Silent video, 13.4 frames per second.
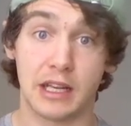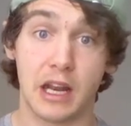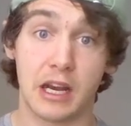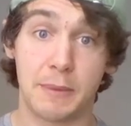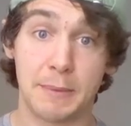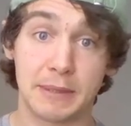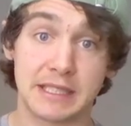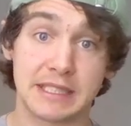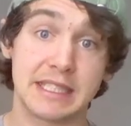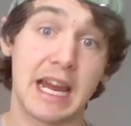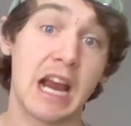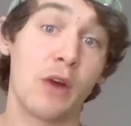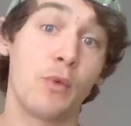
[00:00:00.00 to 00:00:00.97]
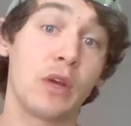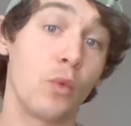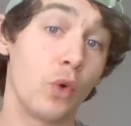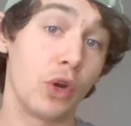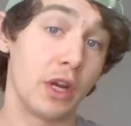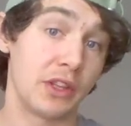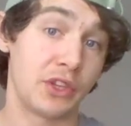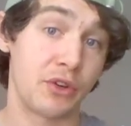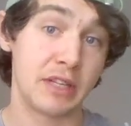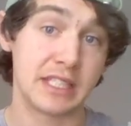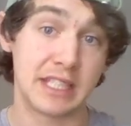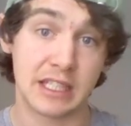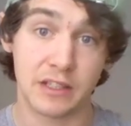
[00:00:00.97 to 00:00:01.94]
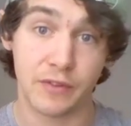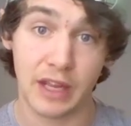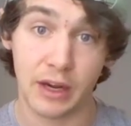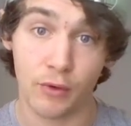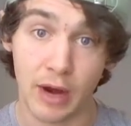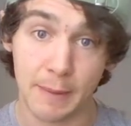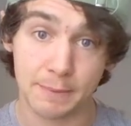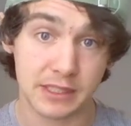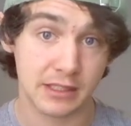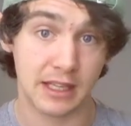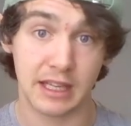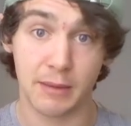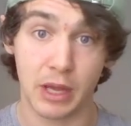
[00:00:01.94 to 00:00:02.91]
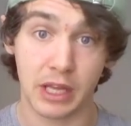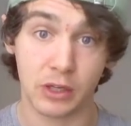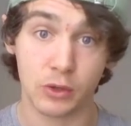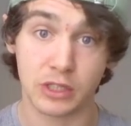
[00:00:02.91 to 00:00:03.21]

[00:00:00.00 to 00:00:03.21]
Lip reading: A lot of people start week 1 on 3 sets of 8 reps, and they might go to